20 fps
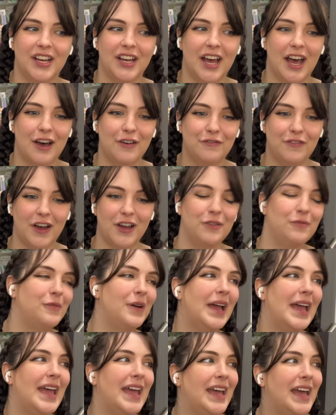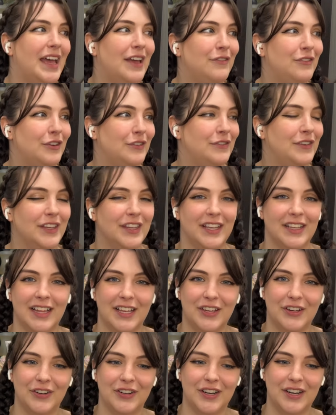a fun way if you're feeling
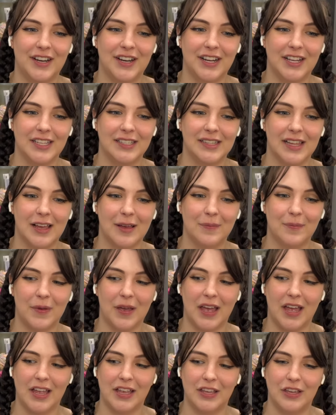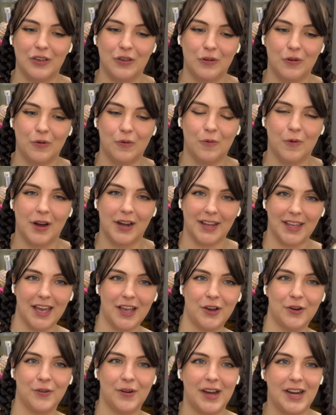like you're in a knitting slump and you want to
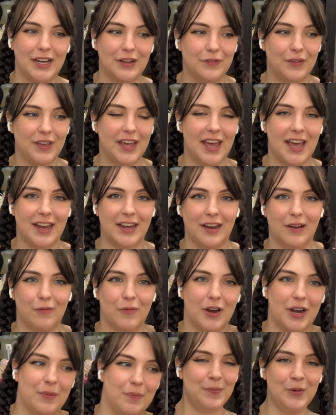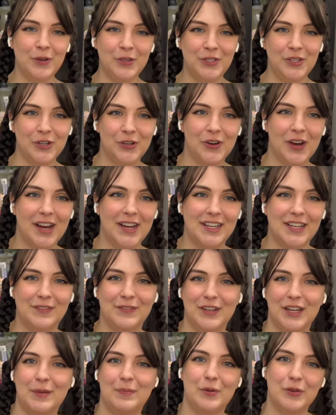get creative again and want to boost your
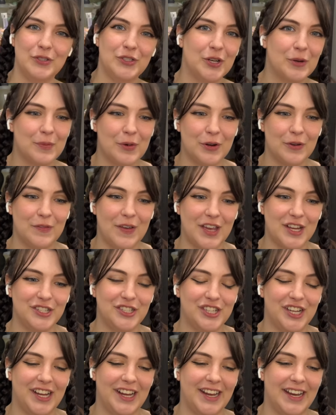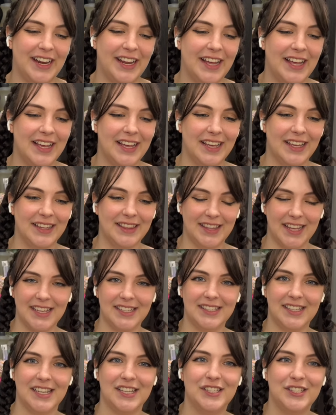creativity, boost your motivation.
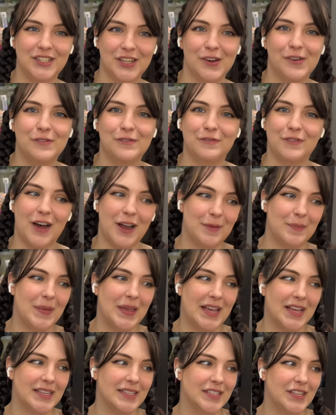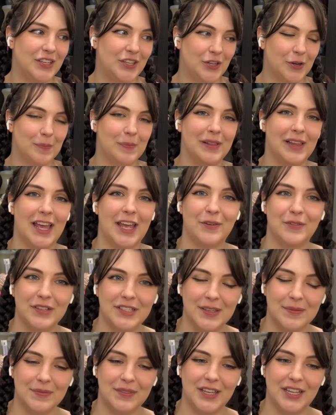This is so fun because you're playing with
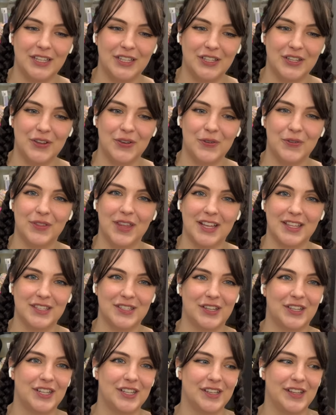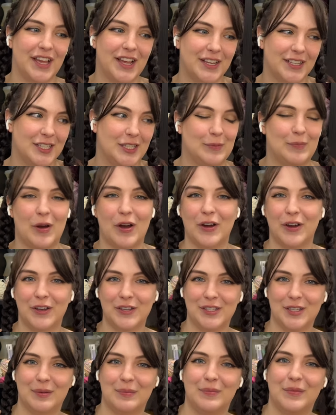something new that's gonna like spark
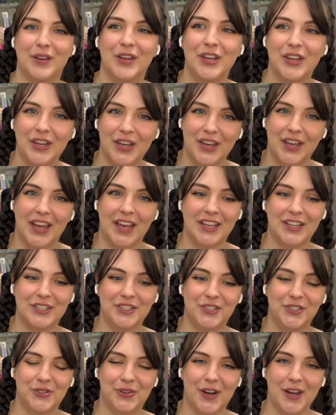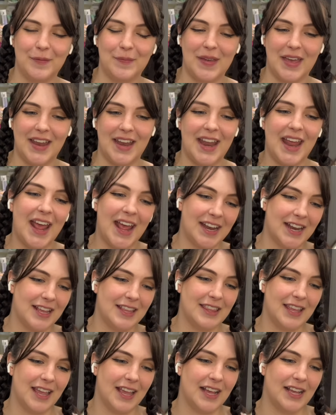some enjoyment. And I
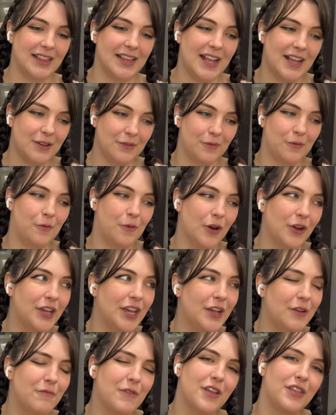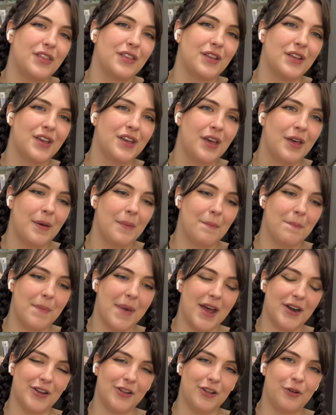think like working with
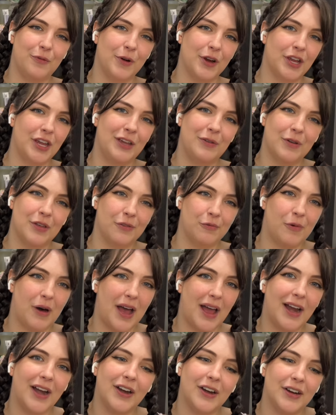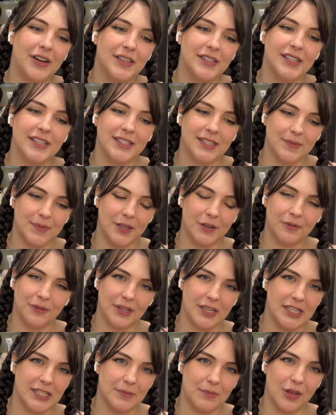metal and working with wires and something
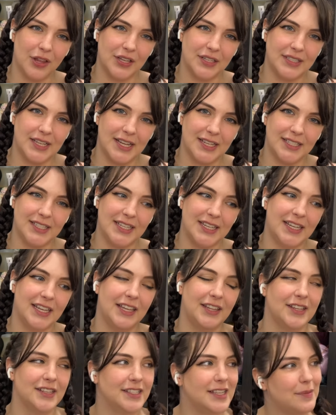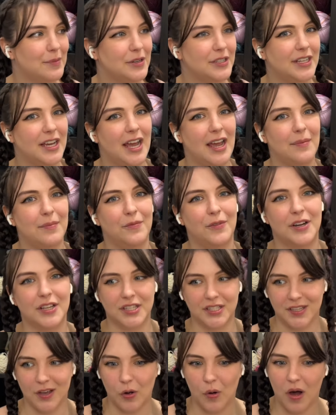really small and dainty in the summertime when it's
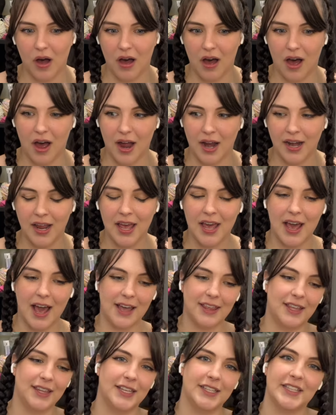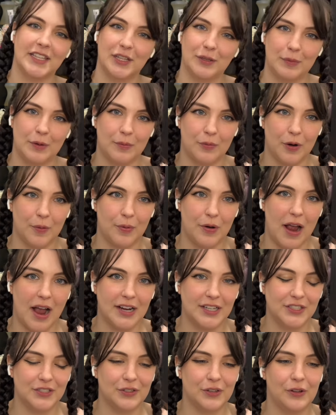so hot, I think that's a little bit more
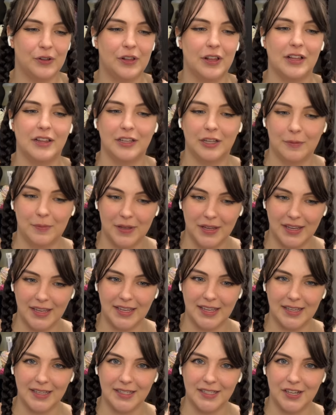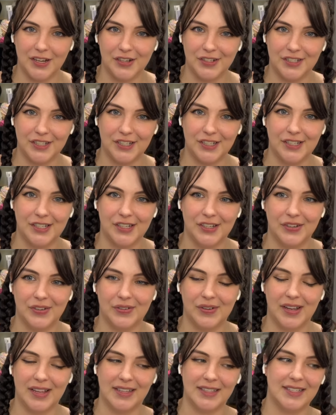practical, a little bit easier to
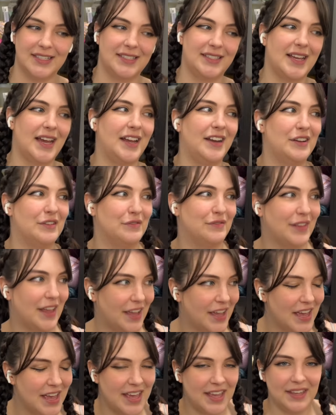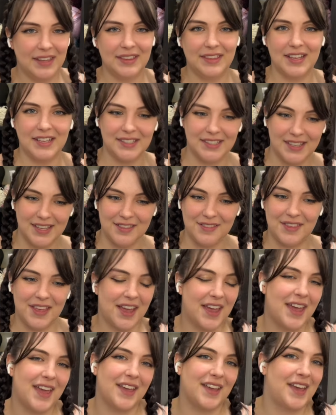do instead of like this
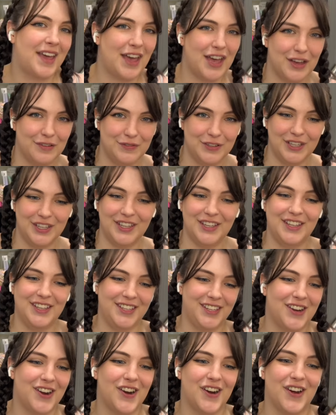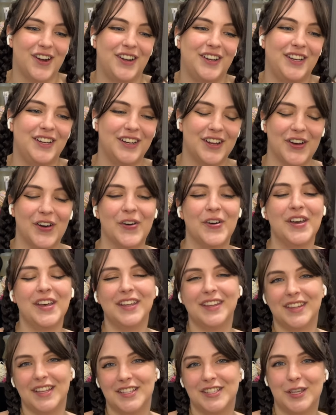thick, heavy yarn. You know,
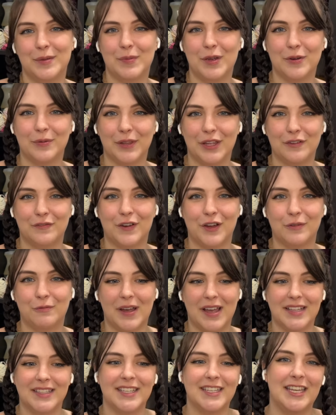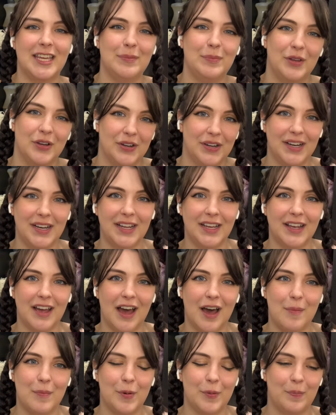this could be a really fun way to keep your knitting
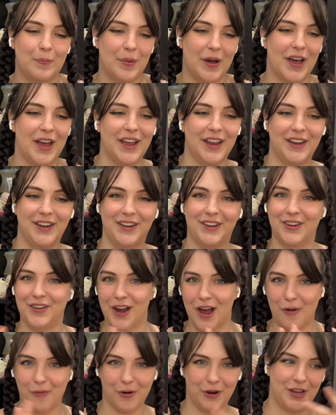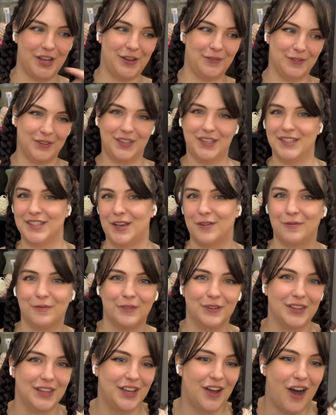up, but you're not working with these like
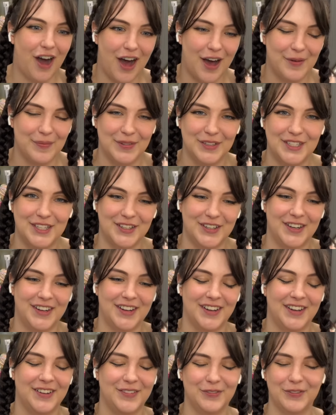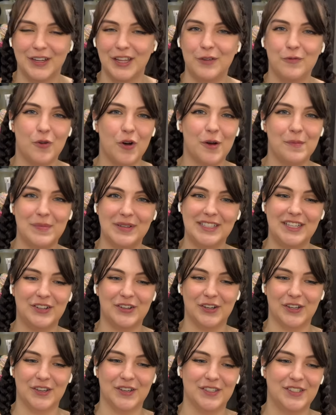really hot really warm
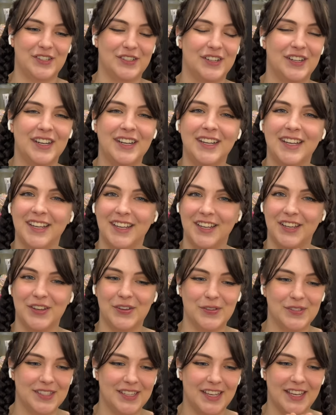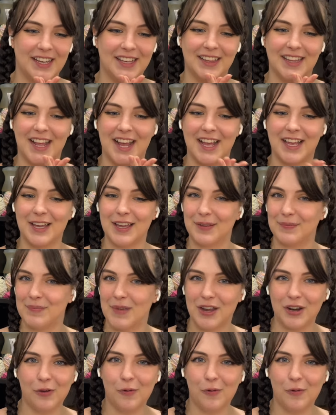materials. You're using like metal